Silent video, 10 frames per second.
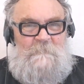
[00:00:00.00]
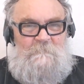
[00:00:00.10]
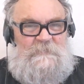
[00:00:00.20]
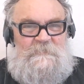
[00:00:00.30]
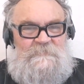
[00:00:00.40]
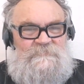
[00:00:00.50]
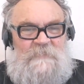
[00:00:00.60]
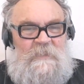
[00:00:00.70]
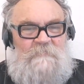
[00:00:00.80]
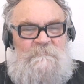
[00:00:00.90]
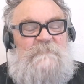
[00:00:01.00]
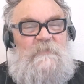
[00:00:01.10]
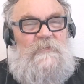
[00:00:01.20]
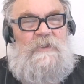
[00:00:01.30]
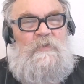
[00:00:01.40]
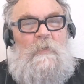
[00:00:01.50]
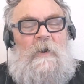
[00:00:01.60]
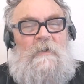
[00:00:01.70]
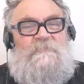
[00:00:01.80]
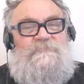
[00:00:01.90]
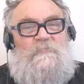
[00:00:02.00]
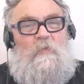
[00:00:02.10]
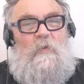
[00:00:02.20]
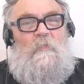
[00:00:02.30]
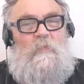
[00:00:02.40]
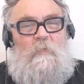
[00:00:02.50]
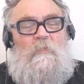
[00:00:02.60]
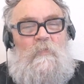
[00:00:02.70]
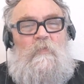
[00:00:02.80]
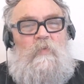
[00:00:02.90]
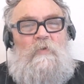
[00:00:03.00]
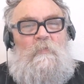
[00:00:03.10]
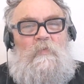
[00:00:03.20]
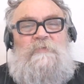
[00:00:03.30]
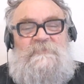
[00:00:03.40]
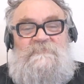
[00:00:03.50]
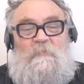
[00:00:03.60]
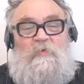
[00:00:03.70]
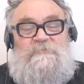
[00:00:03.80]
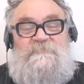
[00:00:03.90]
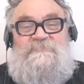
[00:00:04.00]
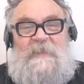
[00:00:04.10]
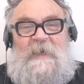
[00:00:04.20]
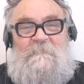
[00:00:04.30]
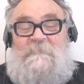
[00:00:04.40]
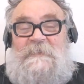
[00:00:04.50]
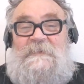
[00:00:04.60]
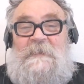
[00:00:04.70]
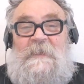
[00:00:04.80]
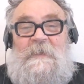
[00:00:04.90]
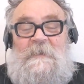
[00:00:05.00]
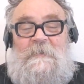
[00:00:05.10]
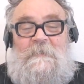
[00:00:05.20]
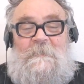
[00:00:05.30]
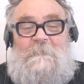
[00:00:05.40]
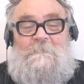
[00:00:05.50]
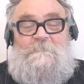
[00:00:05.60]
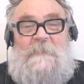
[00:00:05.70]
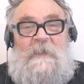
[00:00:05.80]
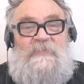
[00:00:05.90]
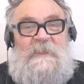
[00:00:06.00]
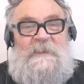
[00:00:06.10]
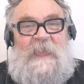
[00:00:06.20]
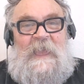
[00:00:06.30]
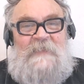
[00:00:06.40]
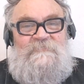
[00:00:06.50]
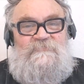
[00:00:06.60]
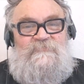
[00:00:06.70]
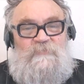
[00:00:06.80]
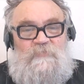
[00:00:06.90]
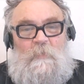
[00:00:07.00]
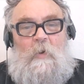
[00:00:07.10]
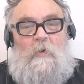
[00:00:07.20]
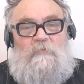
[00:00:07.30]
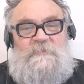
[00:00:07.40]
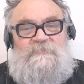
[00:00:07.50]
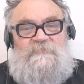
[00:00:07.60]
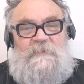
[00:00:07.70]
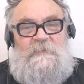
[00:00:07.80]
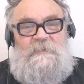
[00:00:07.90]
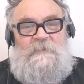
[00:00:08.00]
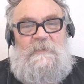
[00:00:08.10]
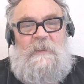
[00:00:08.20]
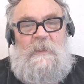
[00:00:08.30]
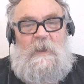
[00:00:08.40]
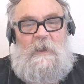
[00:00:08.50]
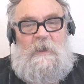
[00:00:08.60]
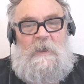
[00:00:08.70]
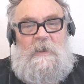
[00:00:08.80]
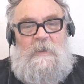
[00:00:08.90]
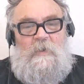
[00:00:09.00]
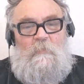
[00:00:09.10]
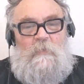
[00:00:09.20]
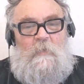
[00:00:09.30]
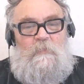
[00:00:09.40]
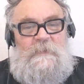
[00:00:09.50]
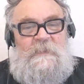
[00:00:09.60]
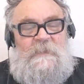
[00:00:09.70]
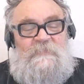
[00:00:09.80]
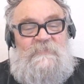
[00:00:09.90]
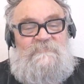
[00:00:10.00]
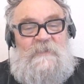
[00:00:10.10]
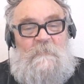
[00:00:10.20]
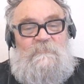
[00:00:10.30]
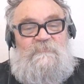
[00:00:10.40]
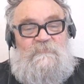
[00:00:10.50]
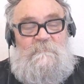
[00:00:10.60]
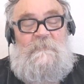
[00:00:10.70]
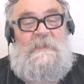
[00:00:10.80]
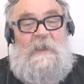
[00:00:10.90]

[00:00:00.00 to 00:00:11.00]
because people are going to ask, what, what, what, what, do, what does that mean? Um, and then as to origin, uh, well, we, this comes from